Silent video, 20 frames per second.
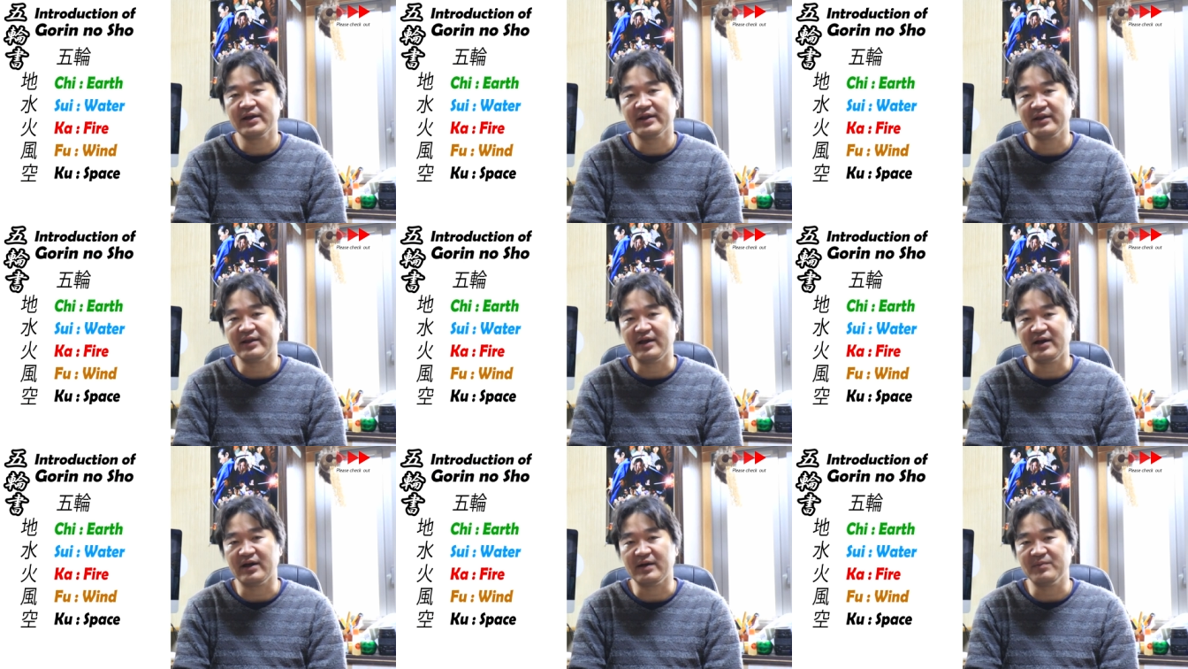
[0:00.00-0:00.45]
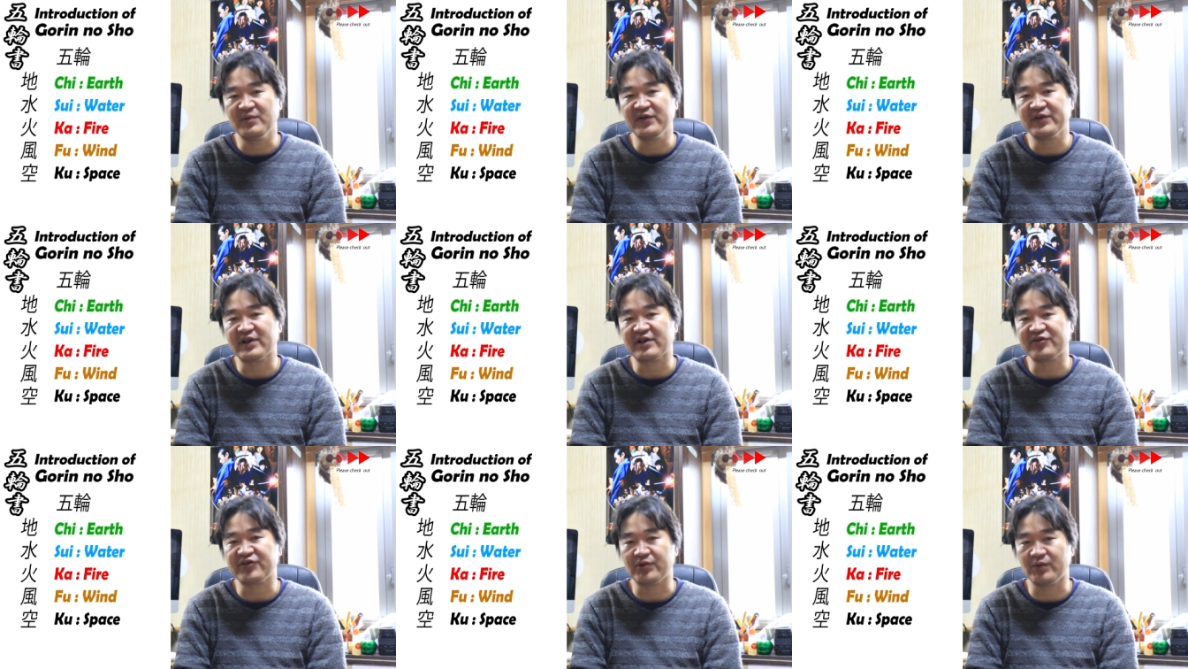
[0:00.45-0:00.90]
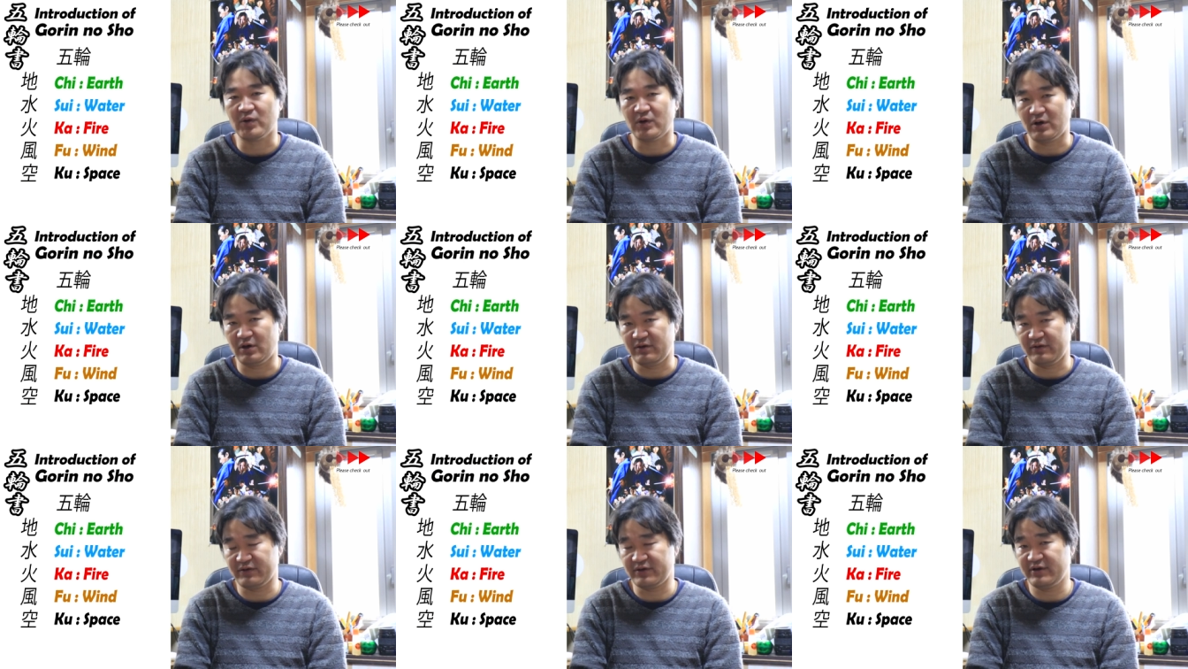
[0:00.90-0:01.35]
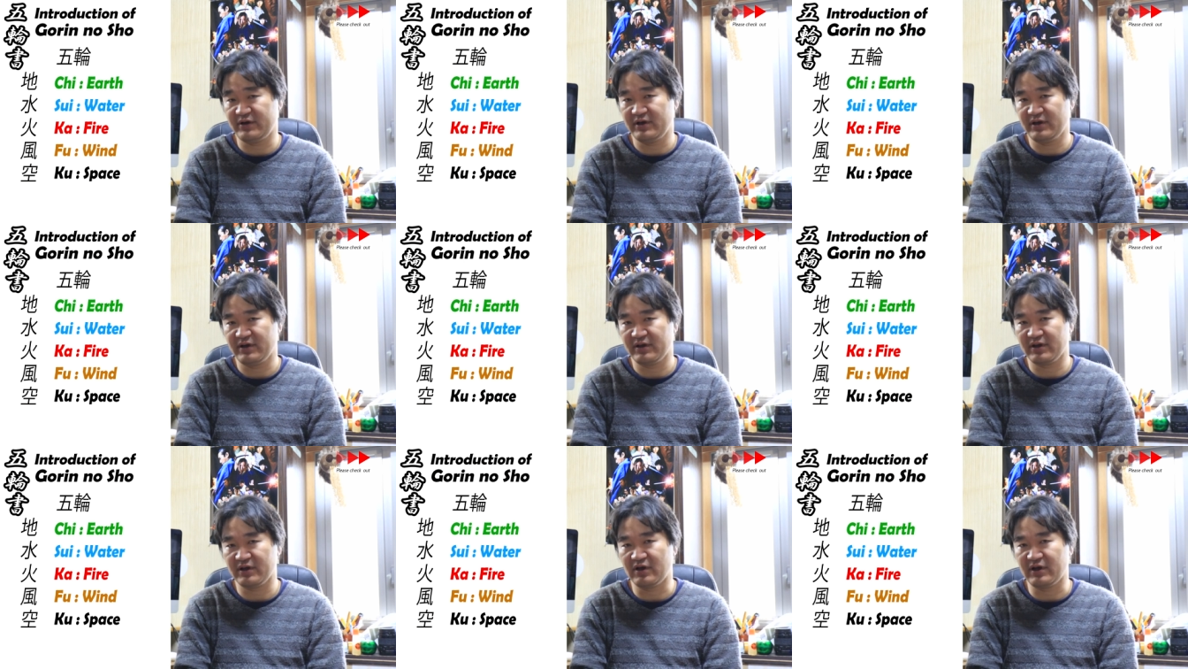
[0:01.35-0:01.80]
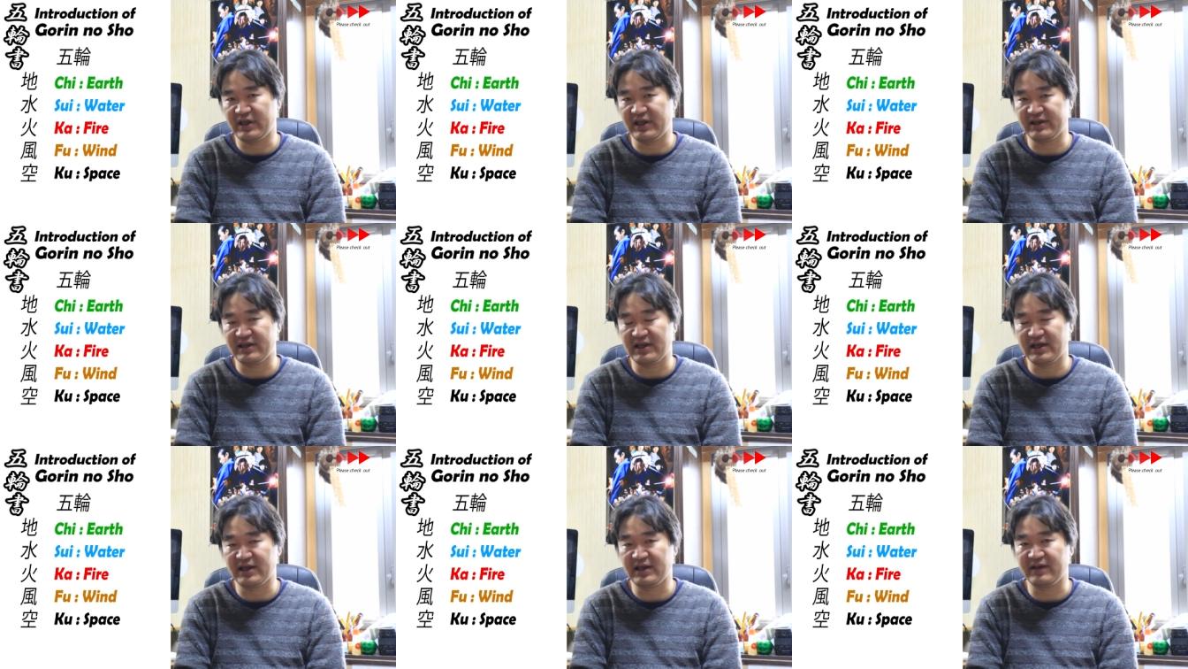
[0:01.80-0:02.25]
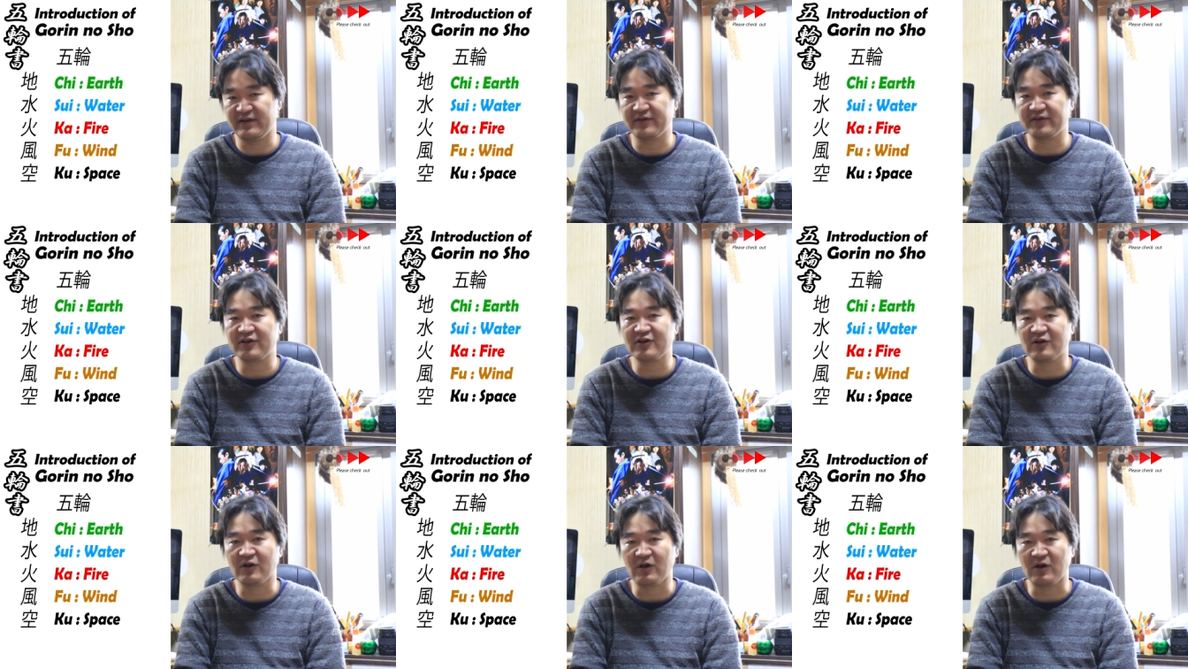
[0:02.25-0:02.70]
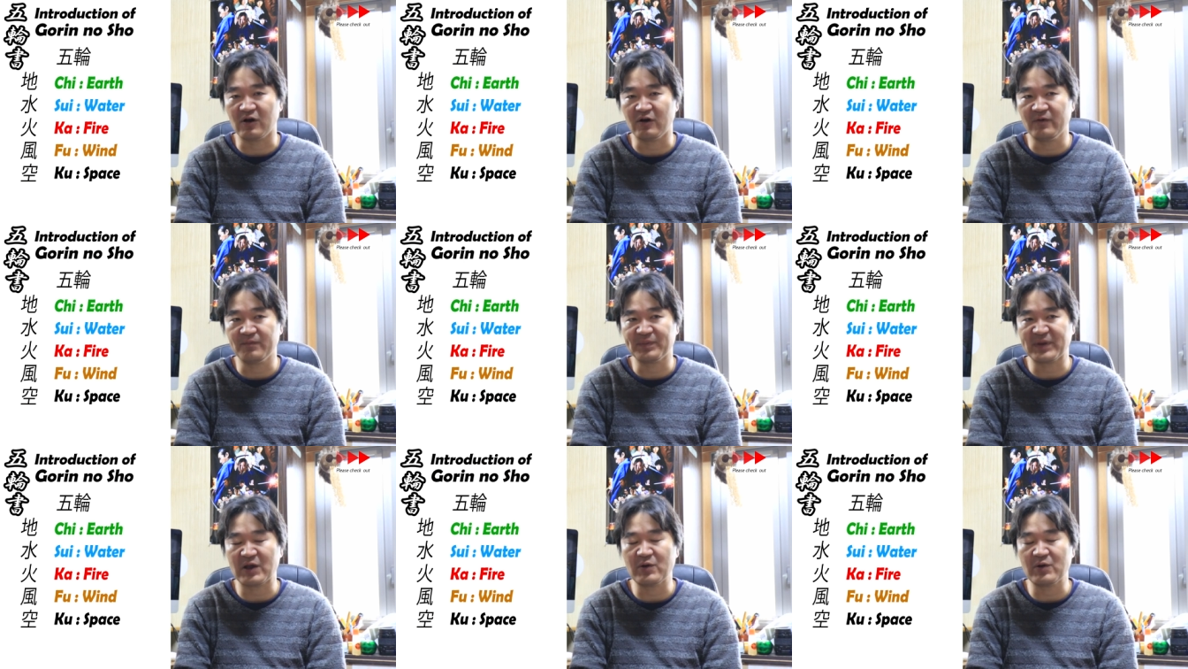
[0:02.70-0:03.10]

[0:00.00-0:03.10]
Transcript: the Musashi wrote and his score,